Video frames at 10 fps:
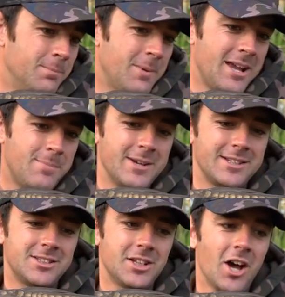Maybe a
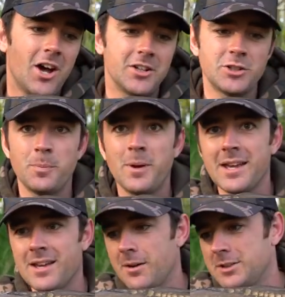touch
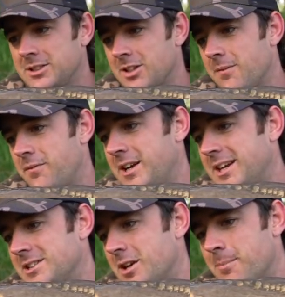bigger. I don't think
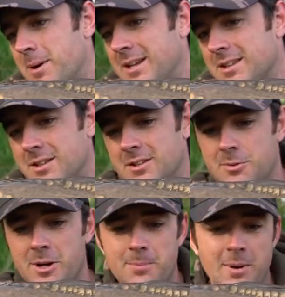he's going to make the
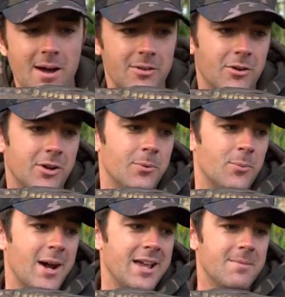20 pound. I'm not going to
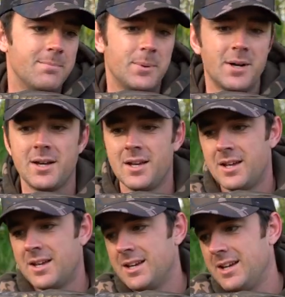weigh him, but
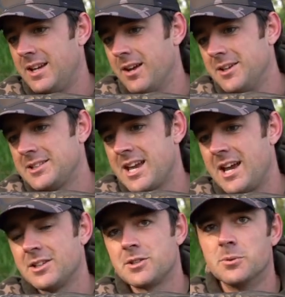you know, he's
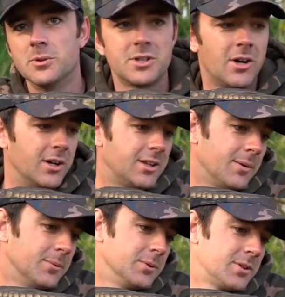getting towards high
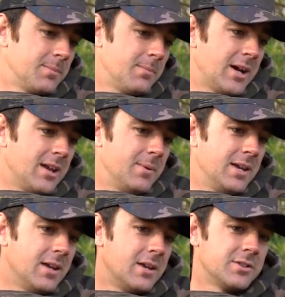doubles,
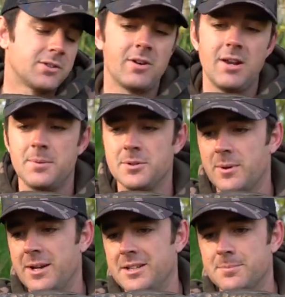maybe scraper
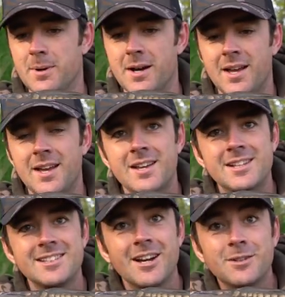20s. But
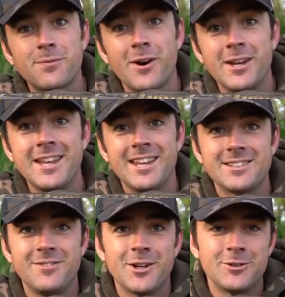sounds funny here,
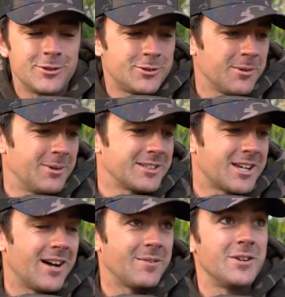this, we don't do too much
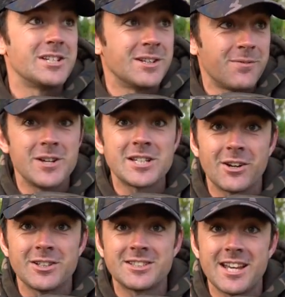cut fishing. The fish that
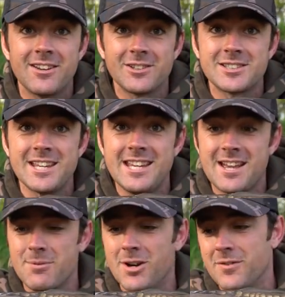I said I see
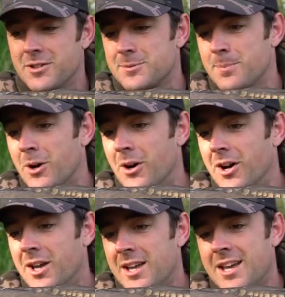come over the spot
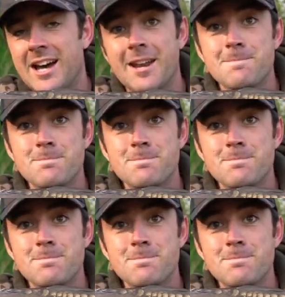had a